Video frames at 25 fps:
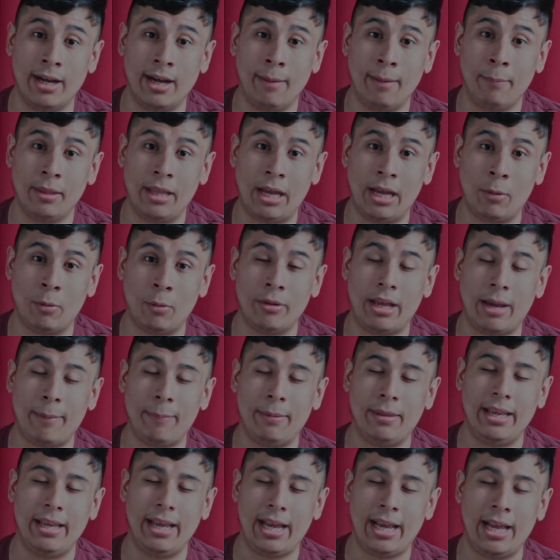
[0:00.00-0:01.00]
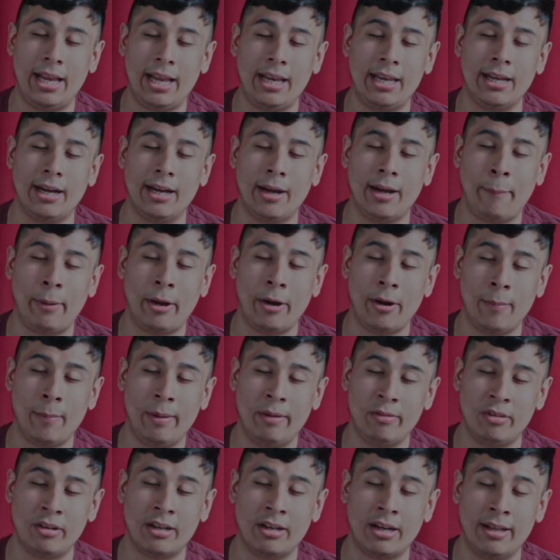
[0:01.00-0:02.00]
But that will not be the end of Perry
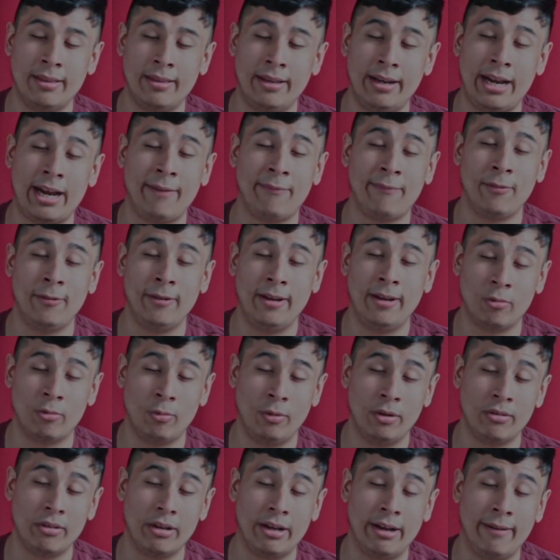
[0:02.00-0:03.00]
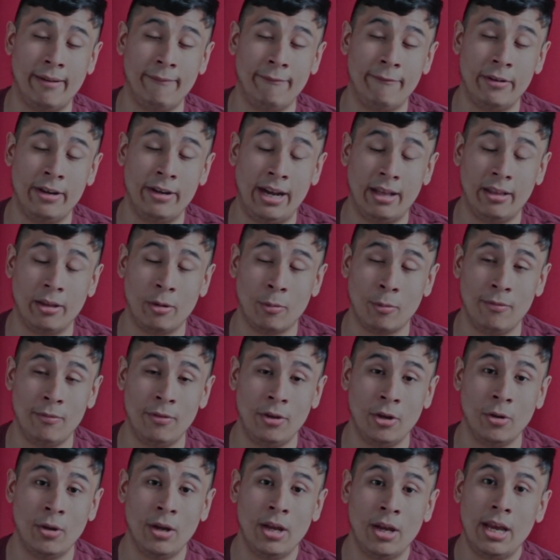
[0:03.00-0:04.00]
Mason content after next week's finale
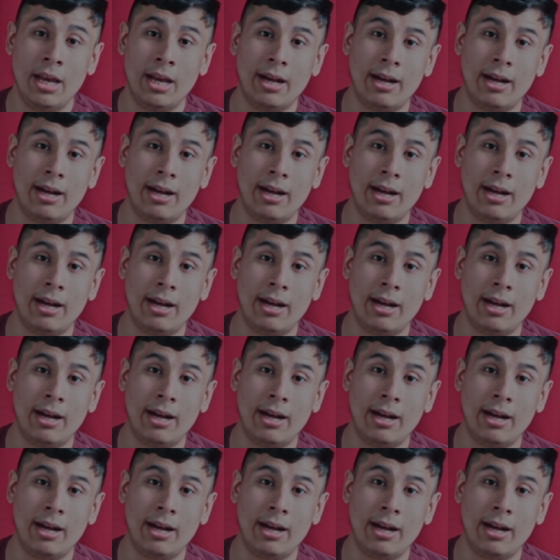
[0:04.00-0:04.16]
review.